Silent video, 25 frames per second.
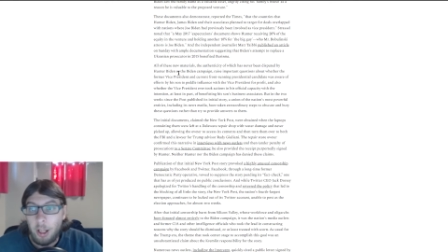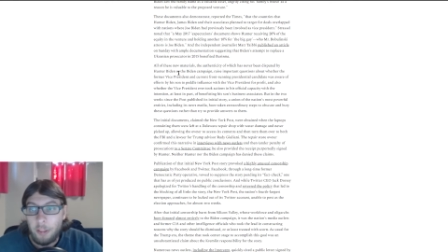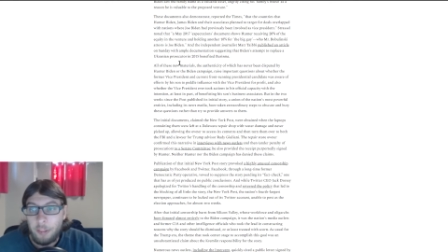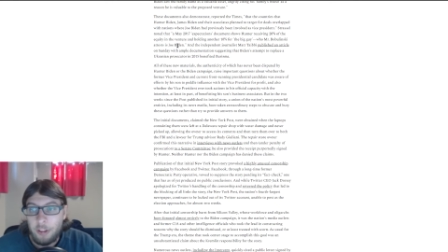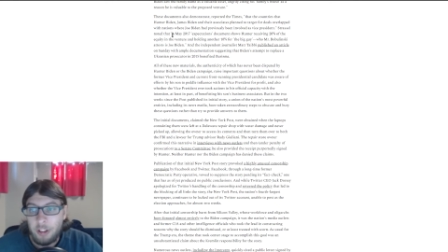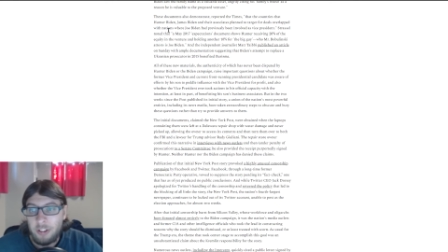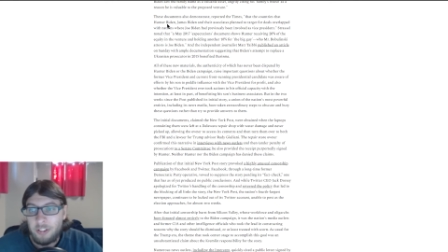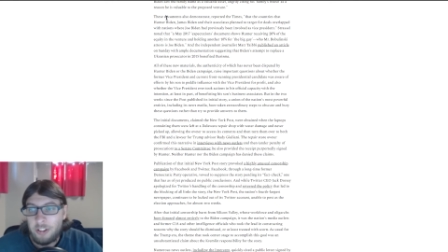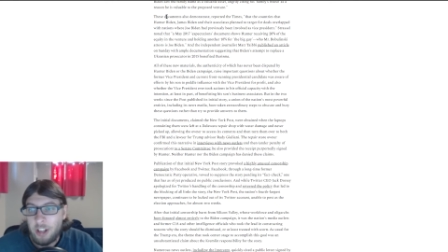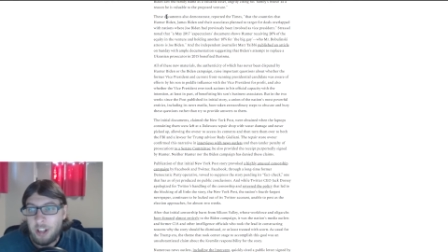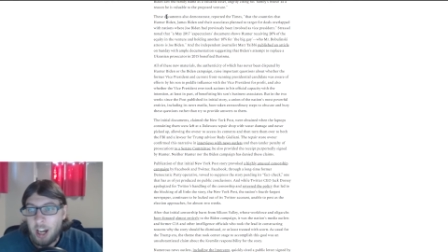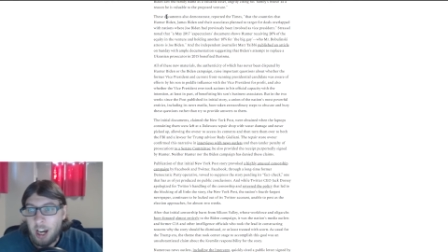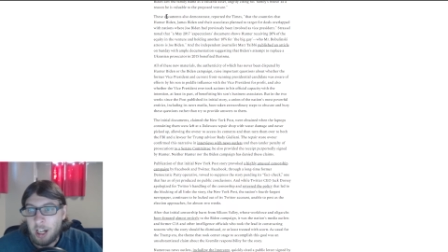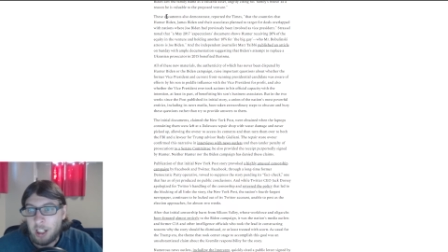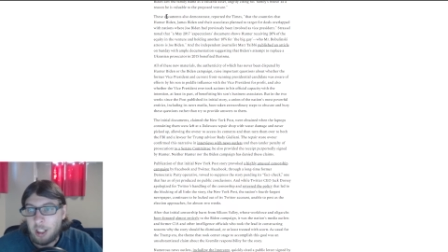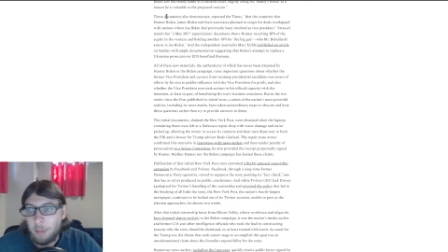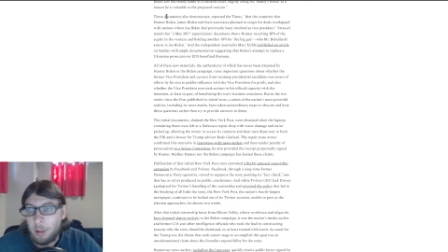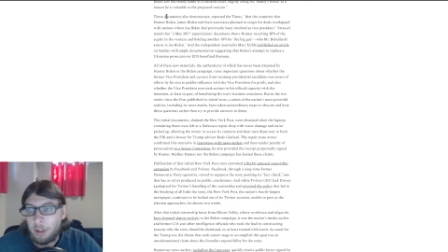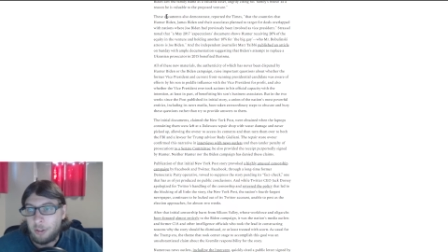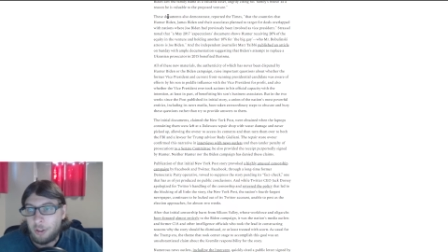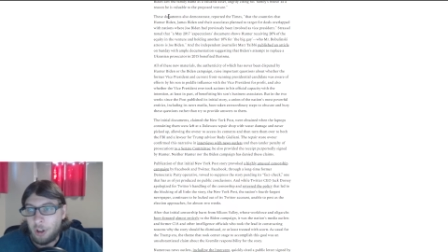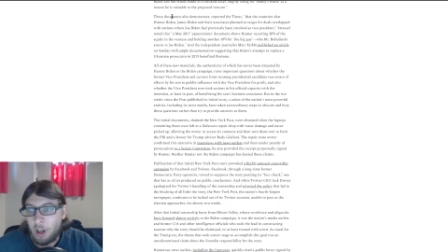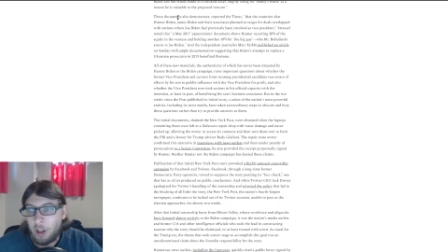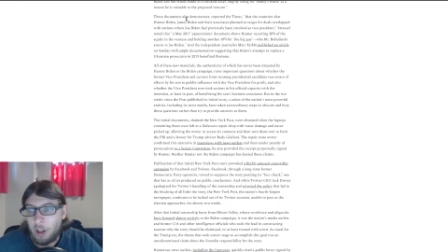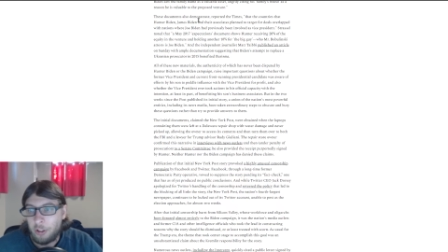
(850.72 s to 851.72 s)
These
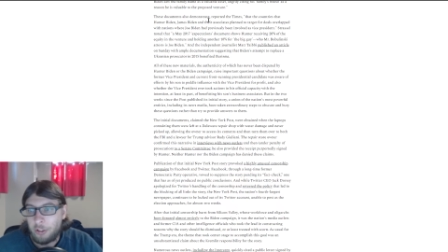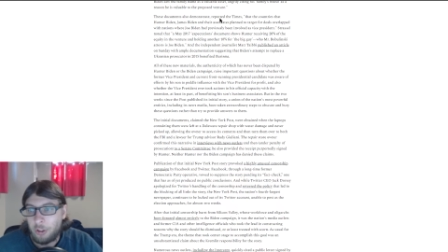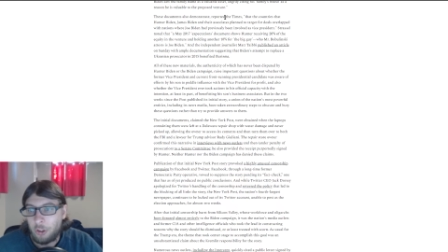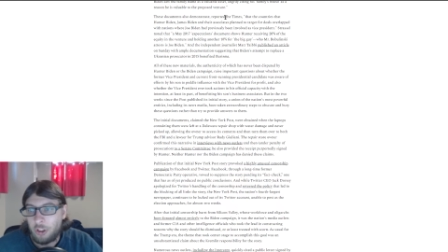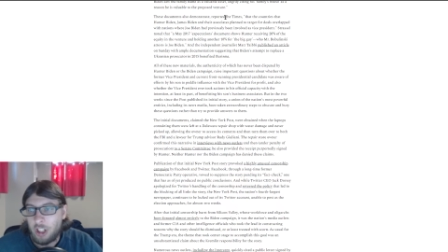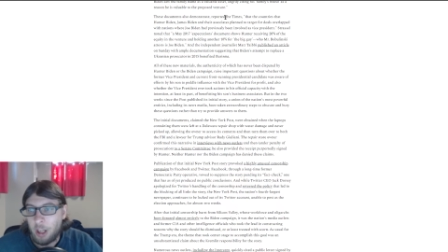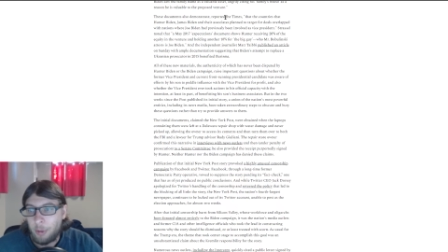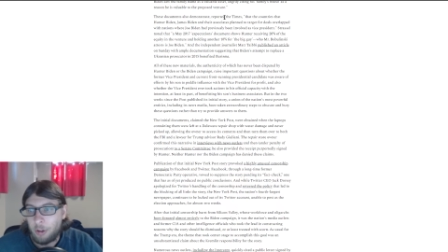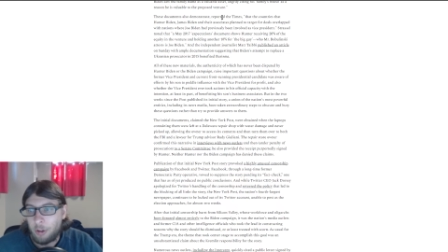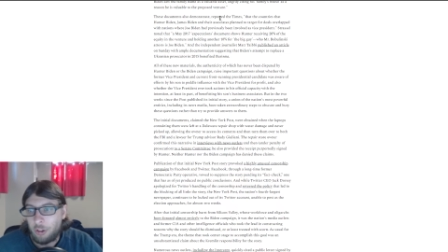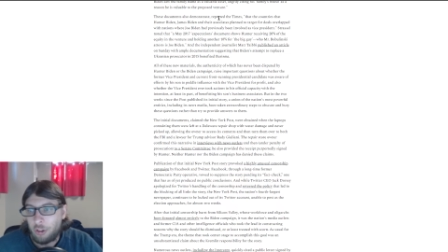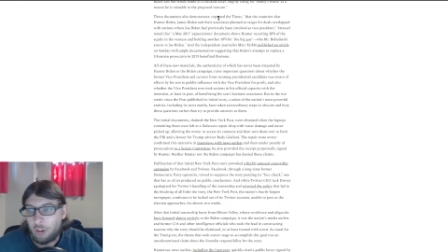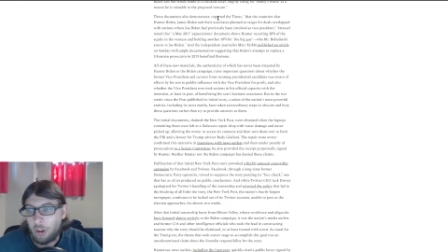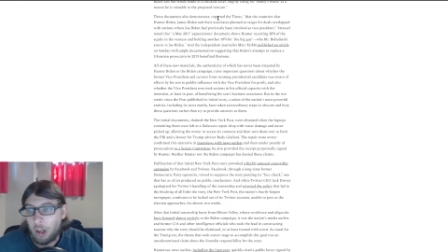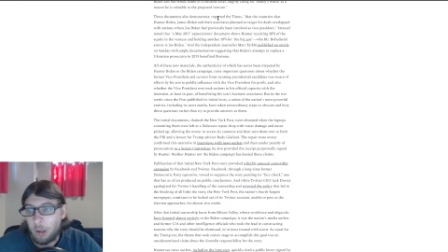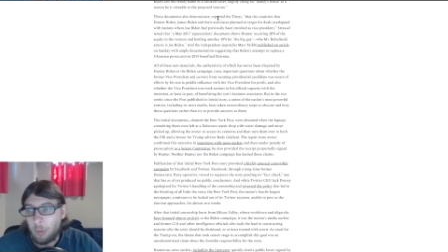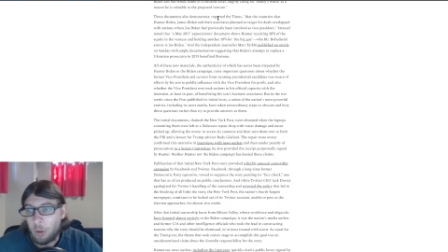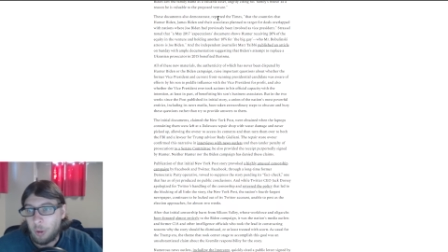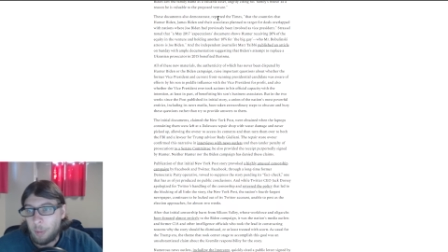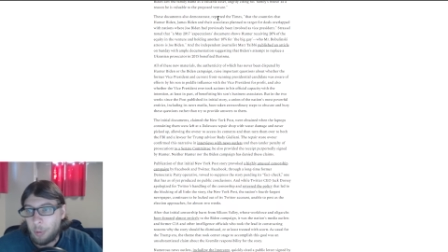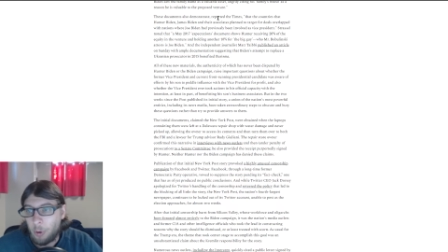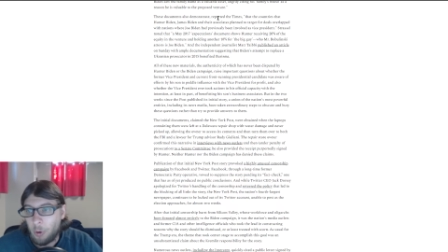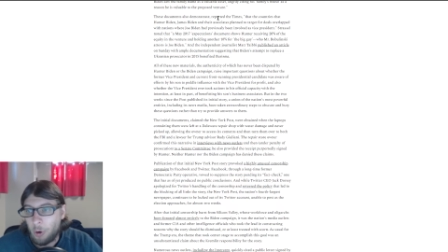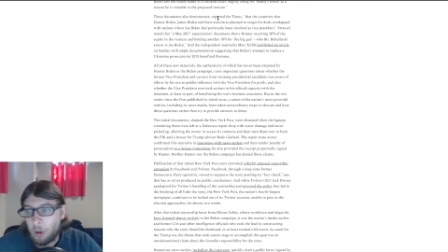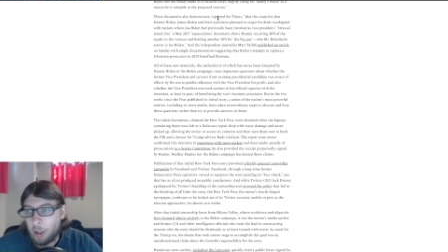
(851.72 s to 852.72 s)
documents also demonstrate,
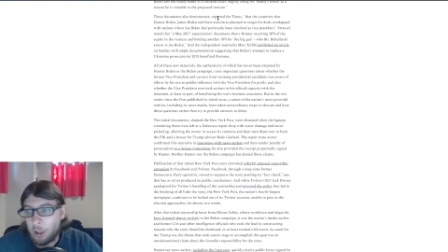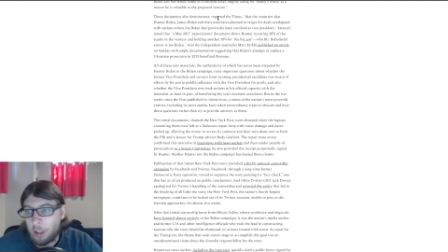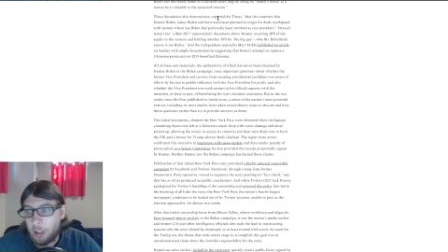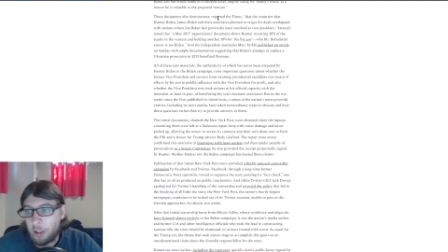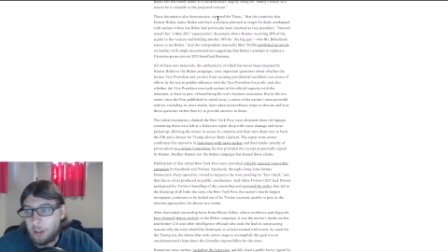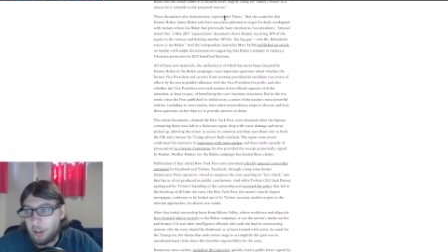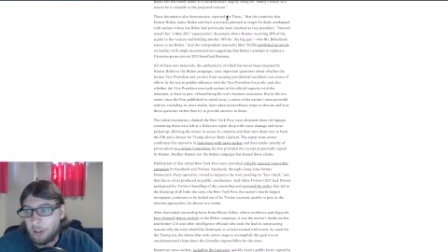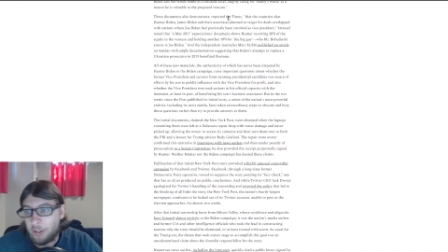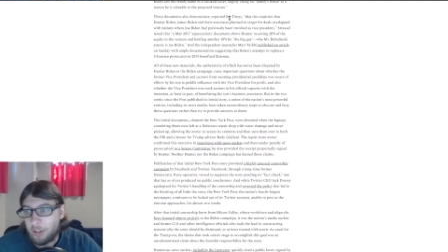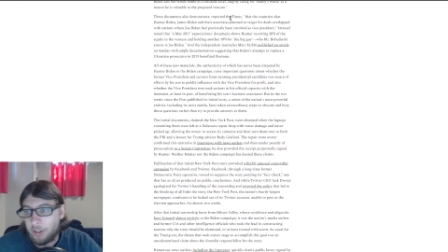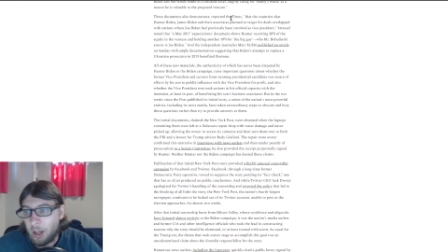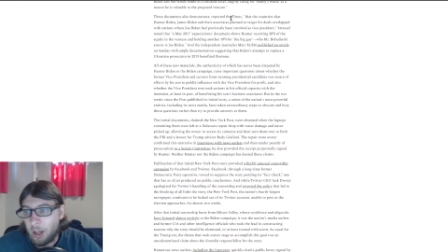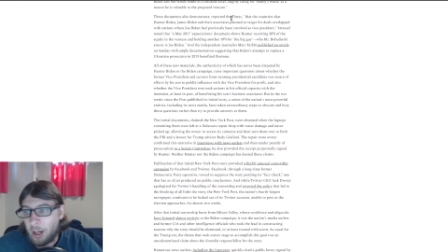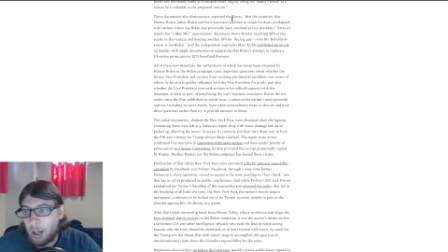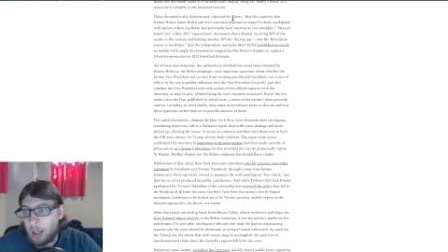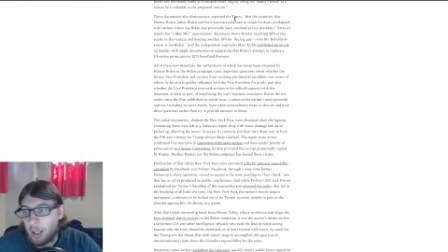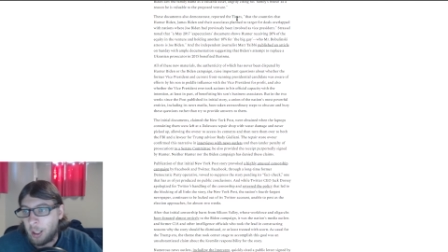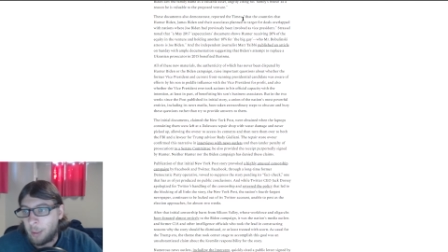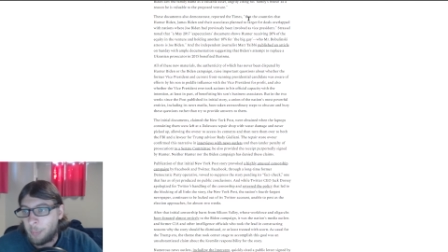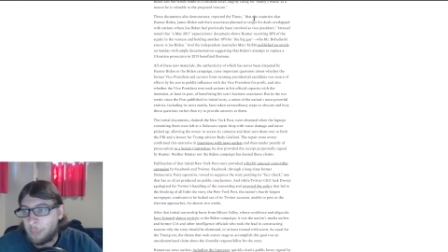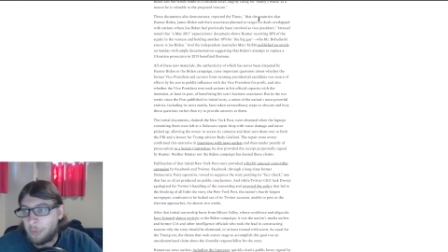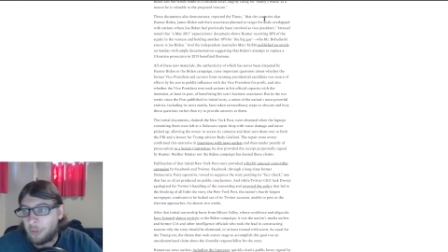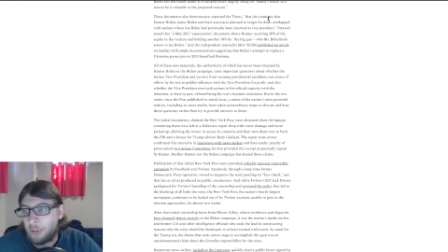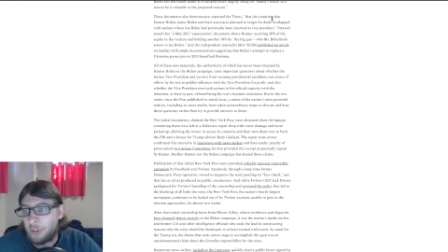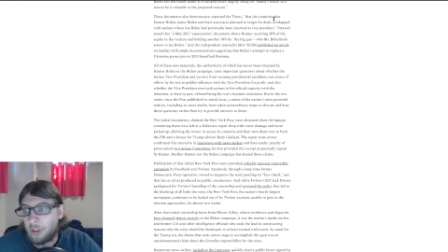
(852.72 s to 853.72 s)
reported the
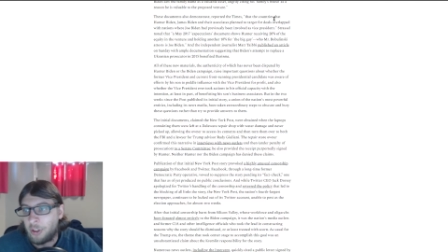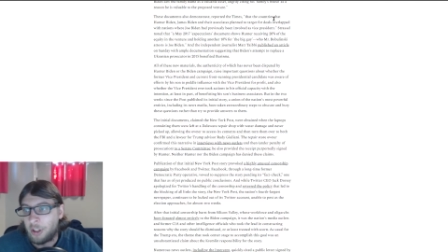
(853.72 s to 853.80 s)
Times,